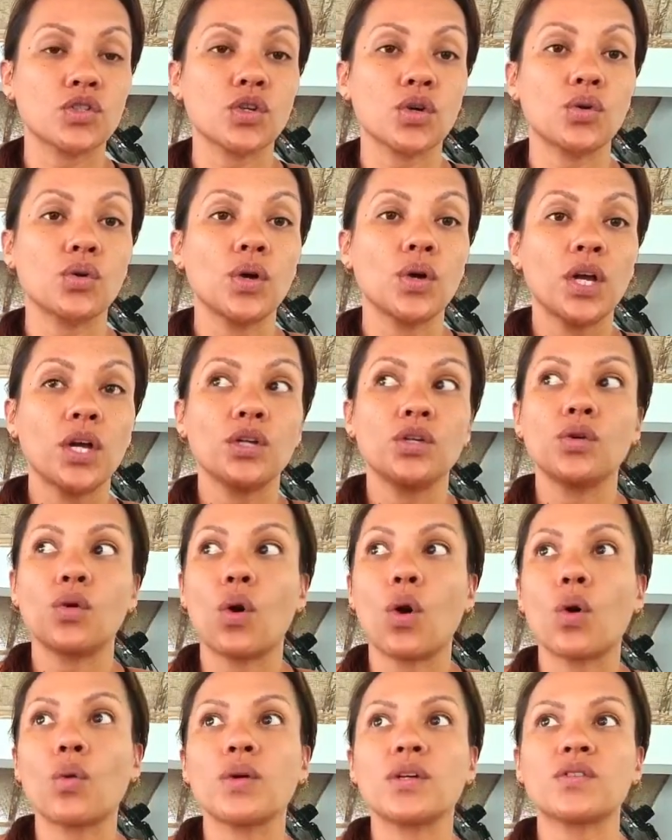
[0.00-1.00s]
So
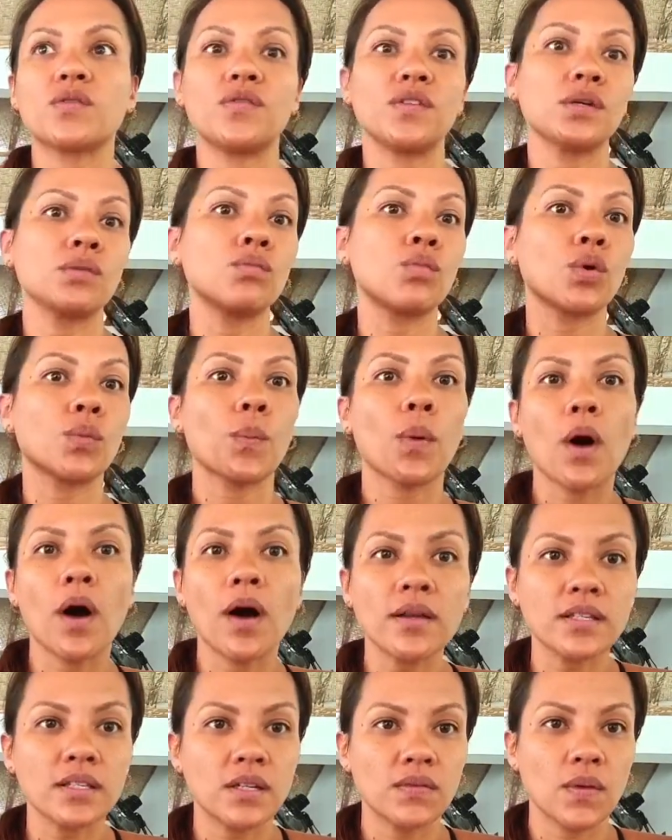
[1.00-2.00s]
you always feel more
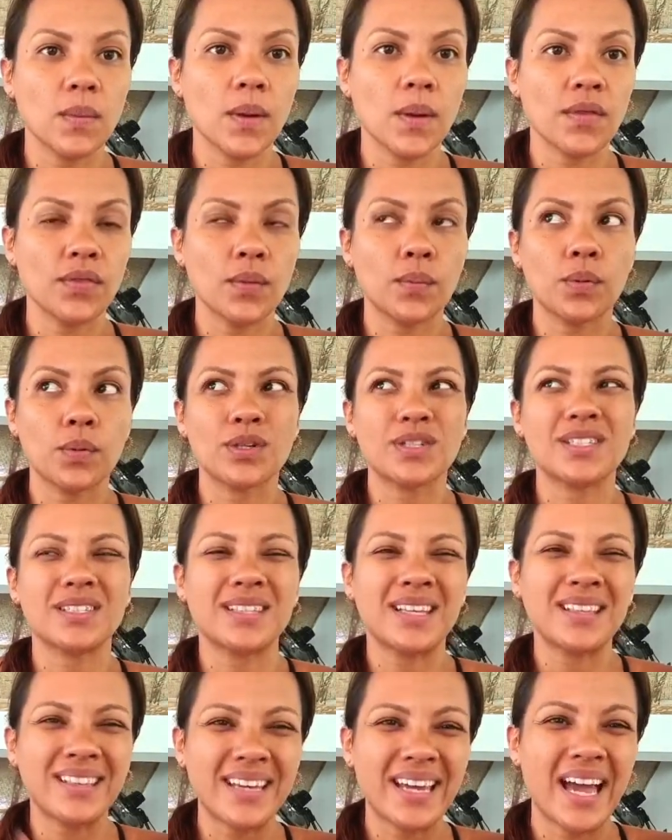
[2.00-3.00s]
positive about the
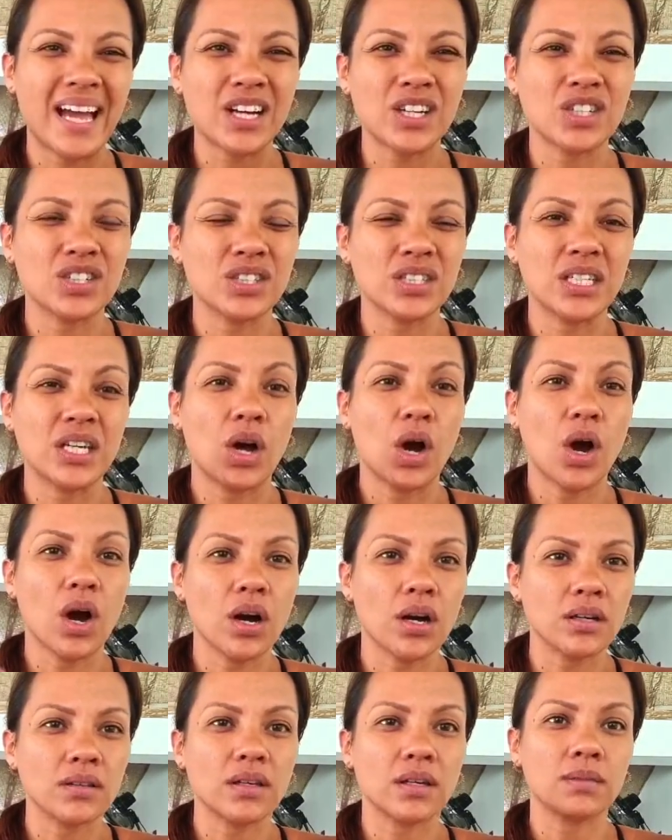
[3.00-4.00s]
person than they actually
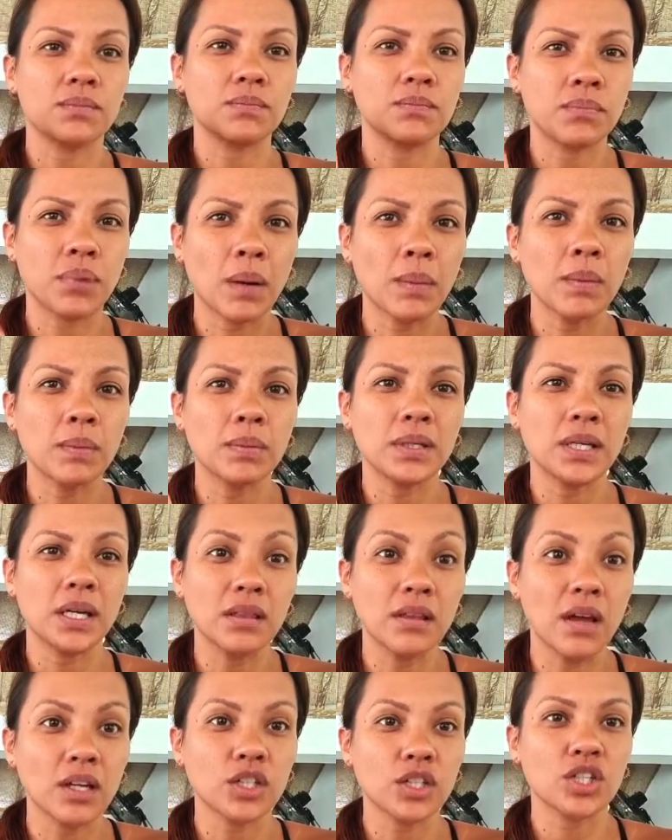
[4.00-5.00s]
are. They're probably a
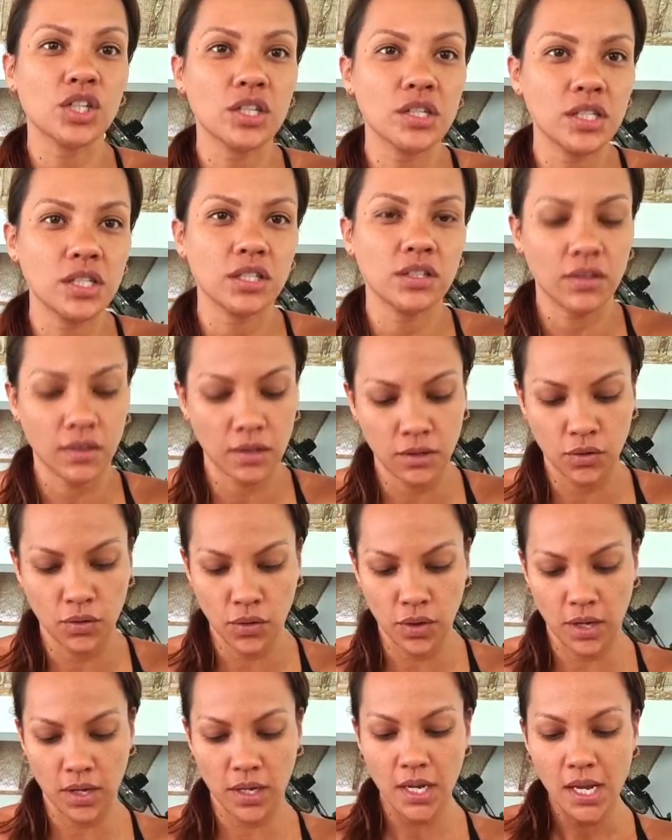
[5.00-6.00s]
lot shittier than
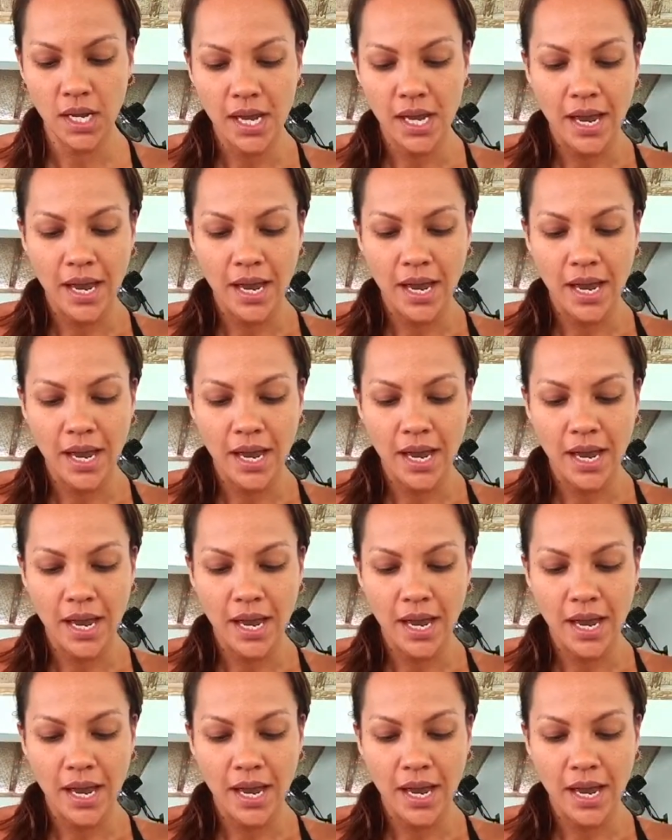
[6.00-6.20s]
you think.